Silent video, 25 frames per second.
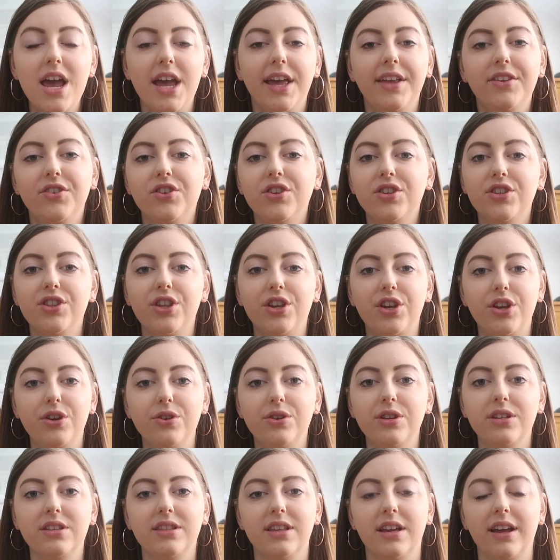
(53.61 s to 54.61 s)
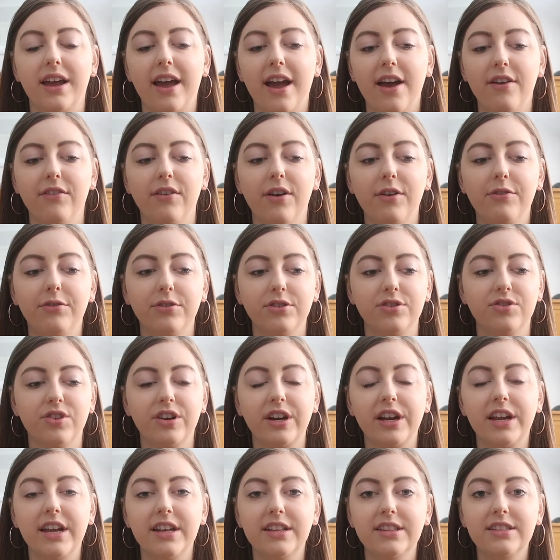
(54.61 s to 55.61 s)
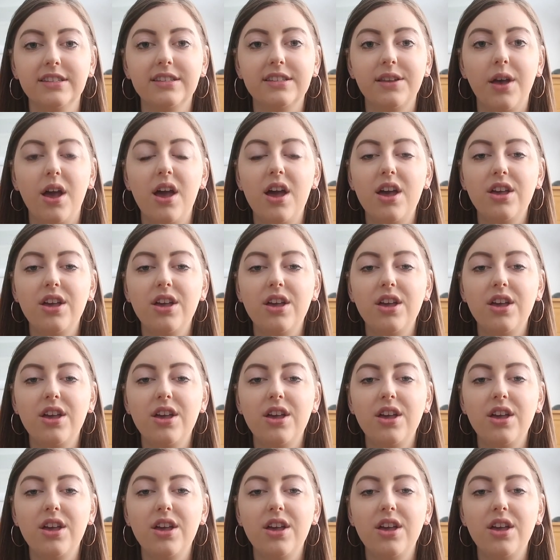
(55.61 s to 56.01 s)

It's just the cutest thing ever, fostering kittens.